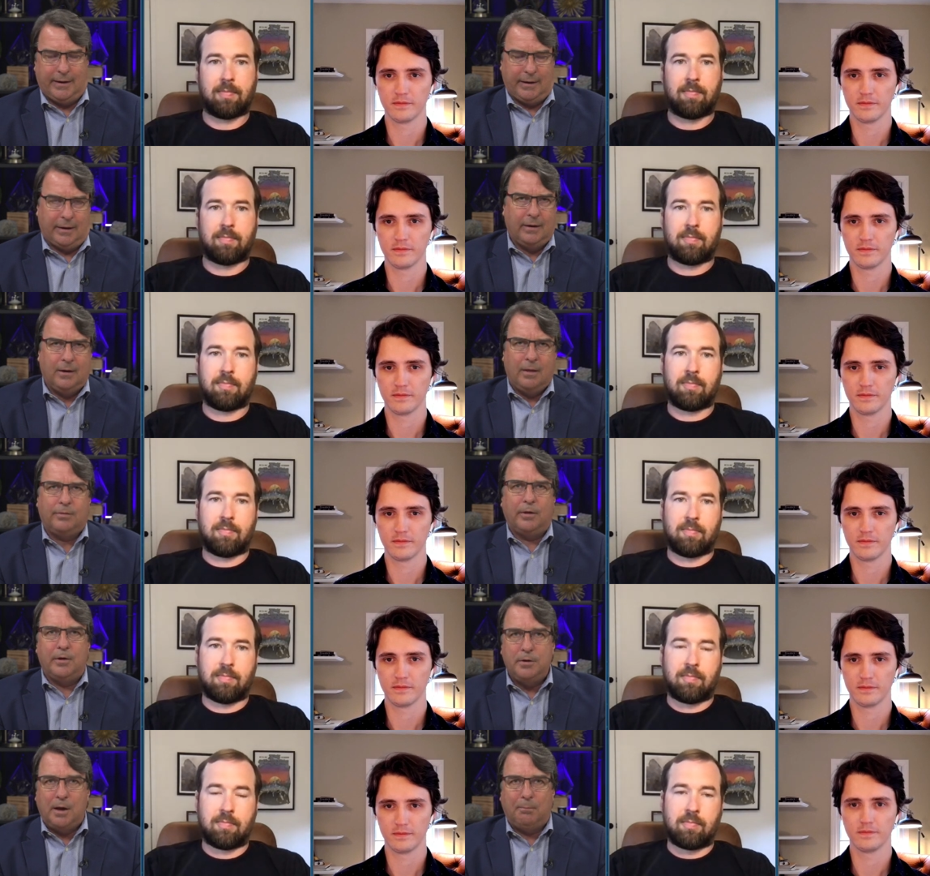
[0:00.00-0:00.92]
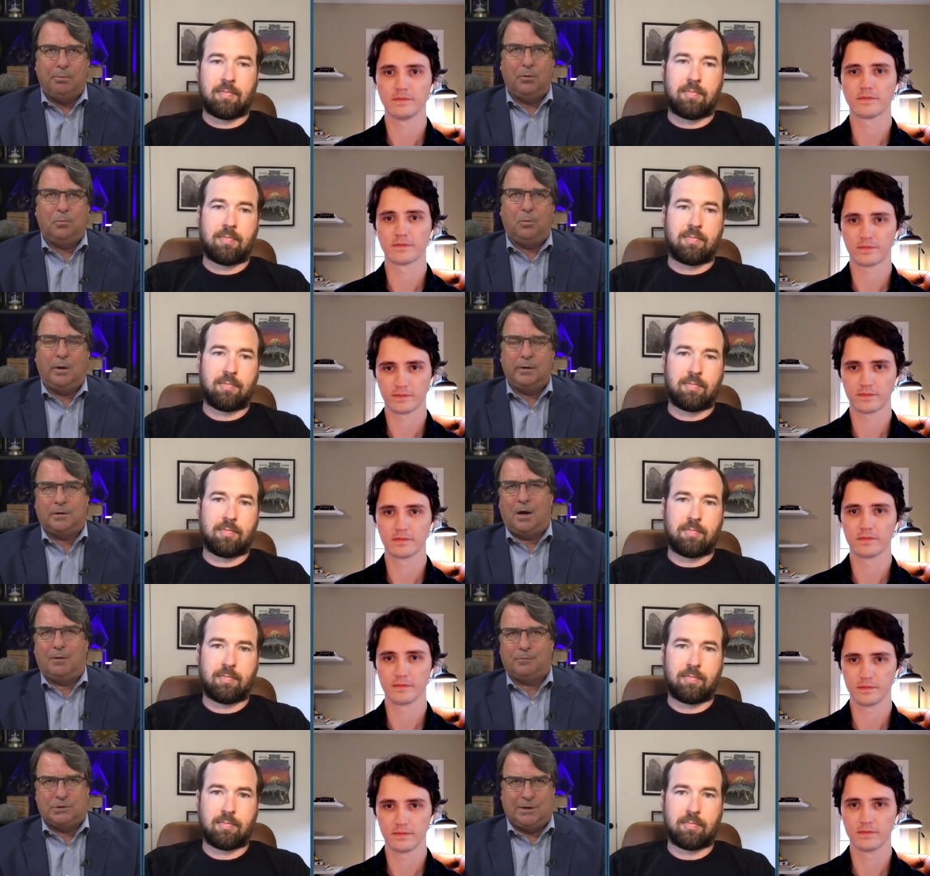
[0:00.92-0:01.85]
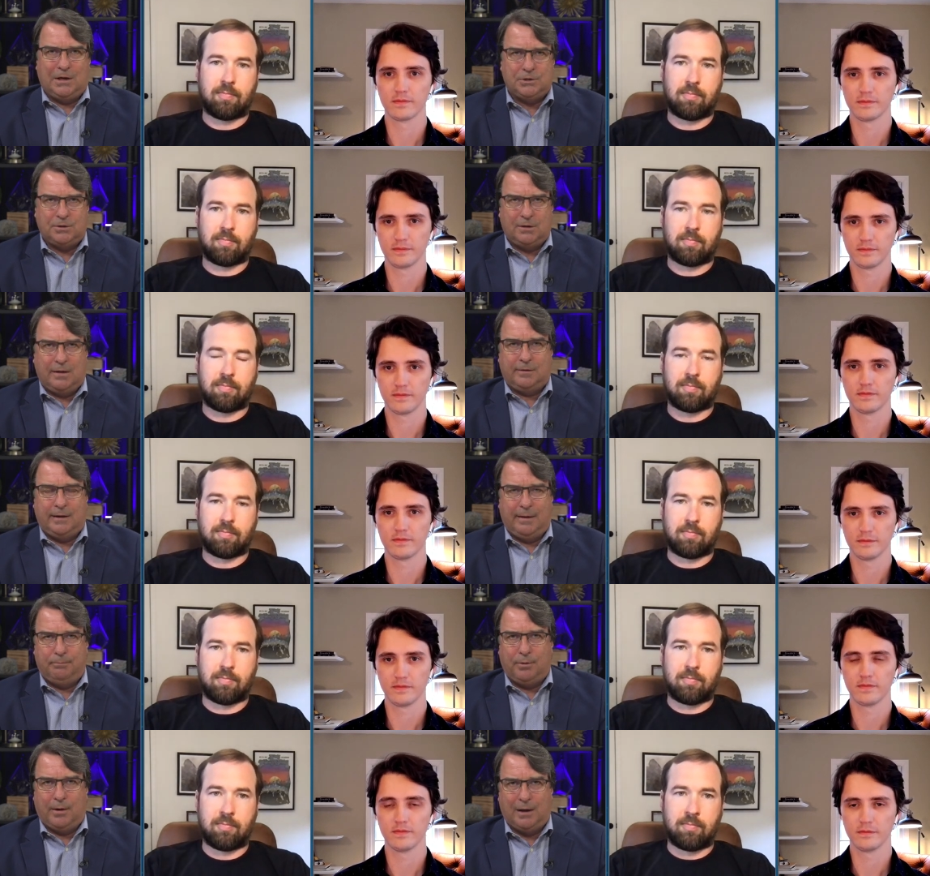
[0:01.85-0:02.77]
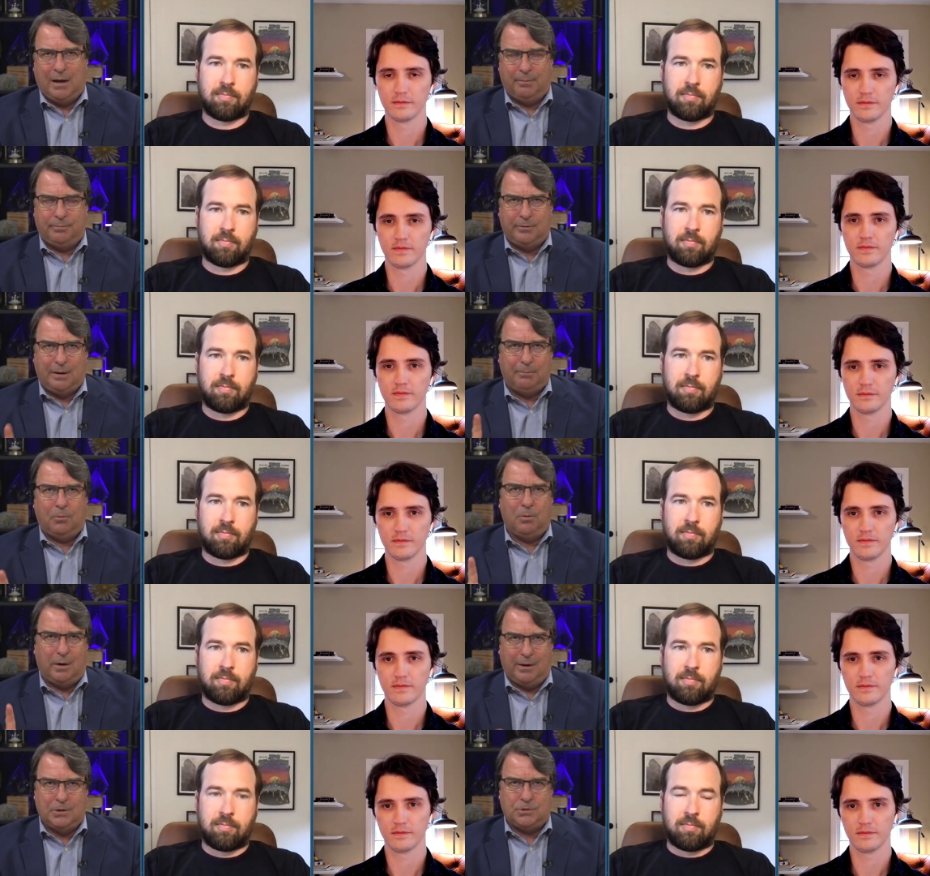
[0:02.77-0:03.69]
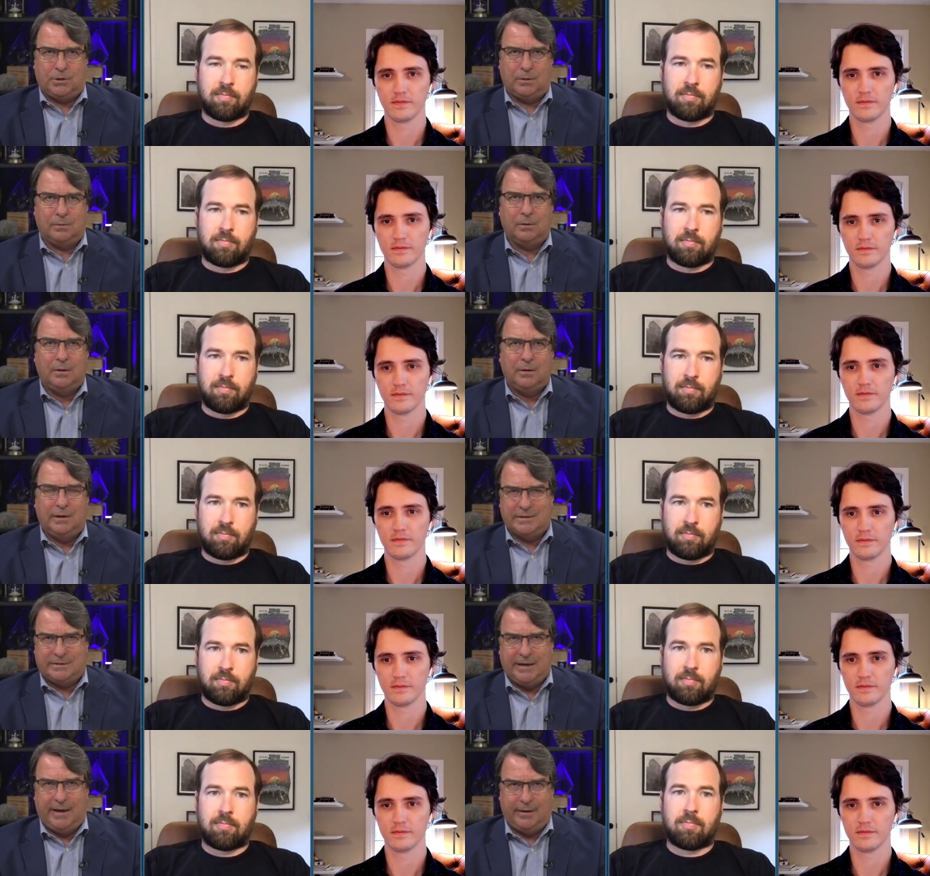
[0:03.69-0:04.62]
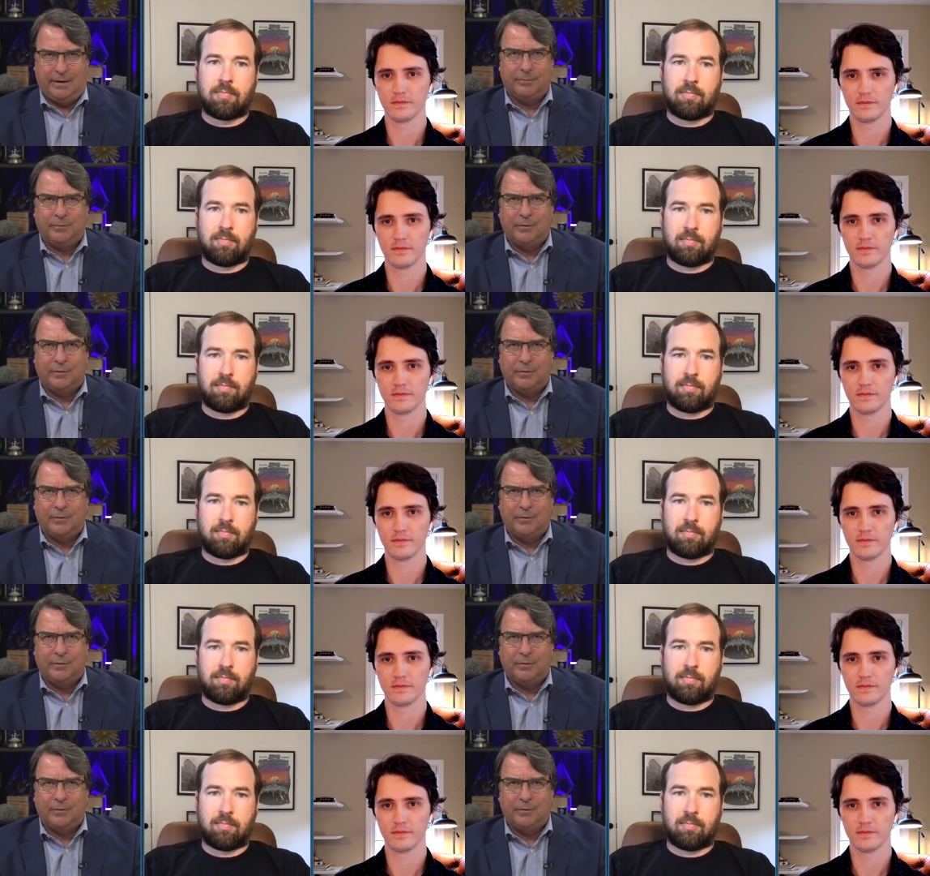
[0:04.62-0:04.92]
Speaker 1: and the number one conversation that they bring up, the number one issue is data.